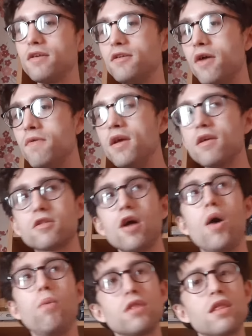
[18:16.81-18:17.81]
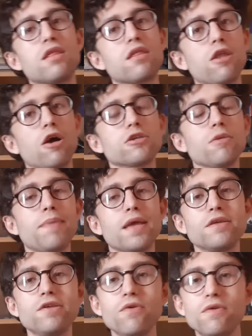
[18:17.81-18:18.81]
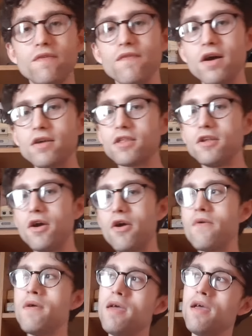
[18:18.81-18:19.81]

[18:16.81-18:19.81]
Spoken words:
You know, Star Wars is such a big universe, you know,